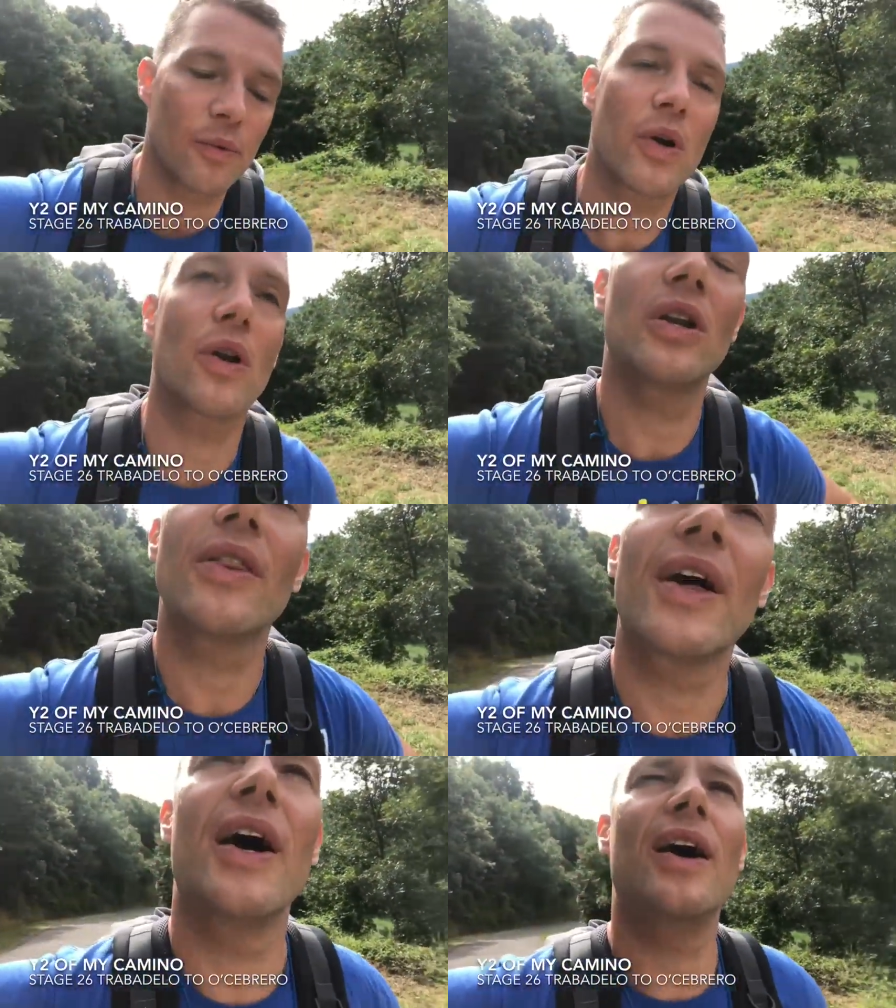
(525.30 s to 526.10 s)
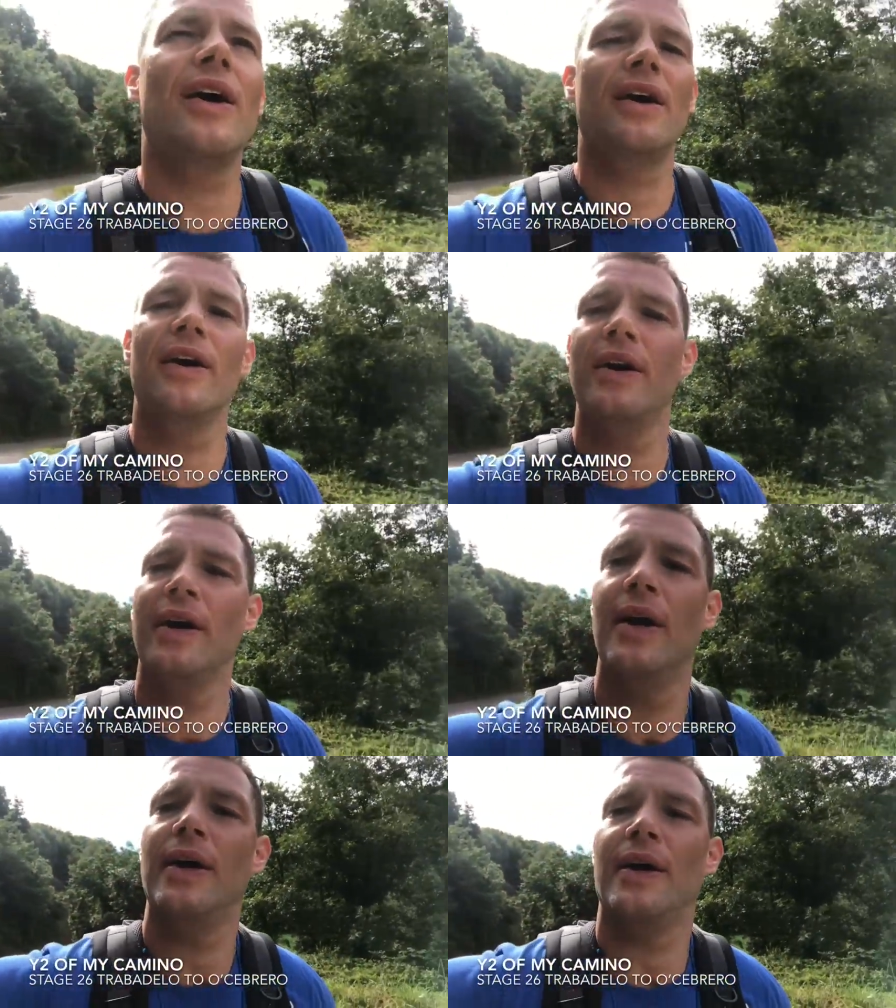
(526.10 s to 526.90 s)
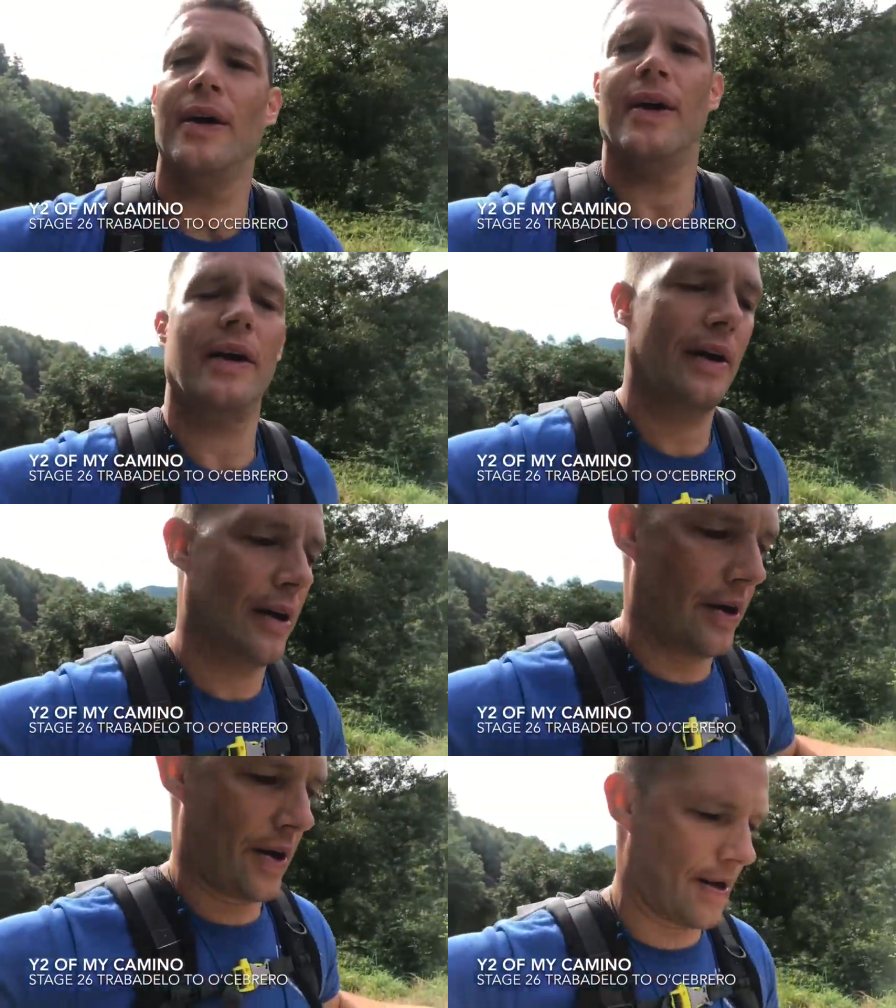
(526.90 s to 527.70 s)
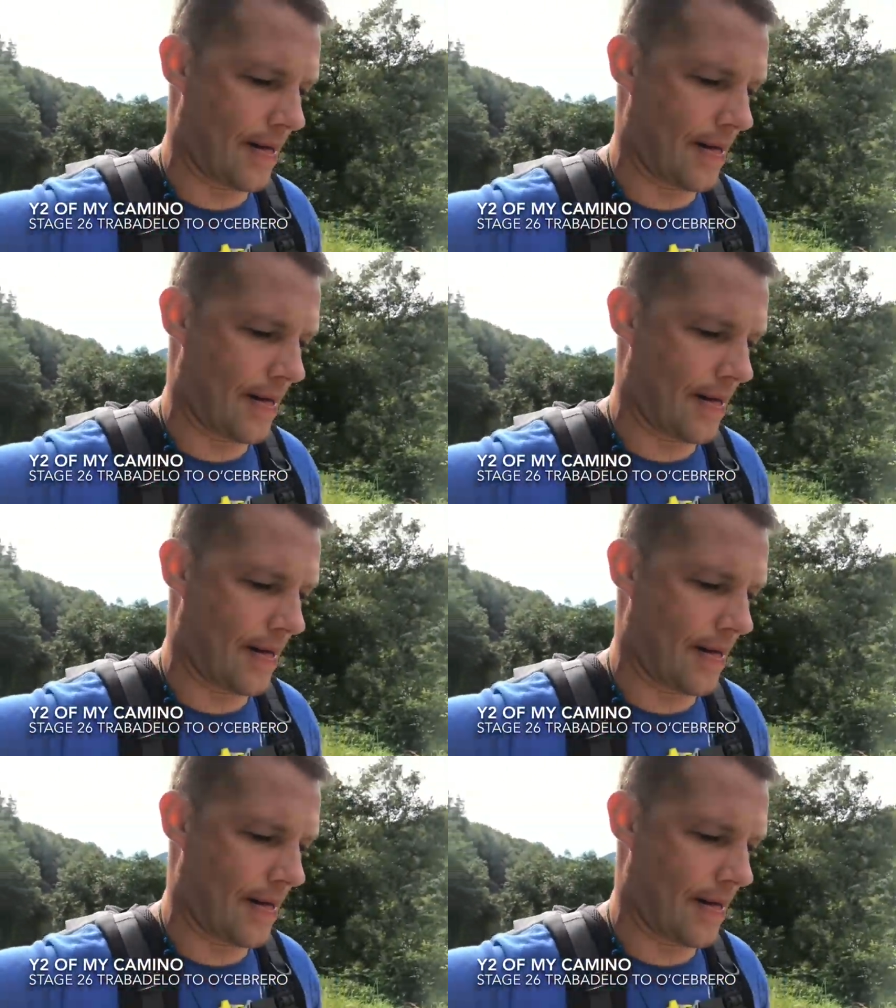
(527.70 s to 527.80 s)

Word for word: think we've got another, uh, I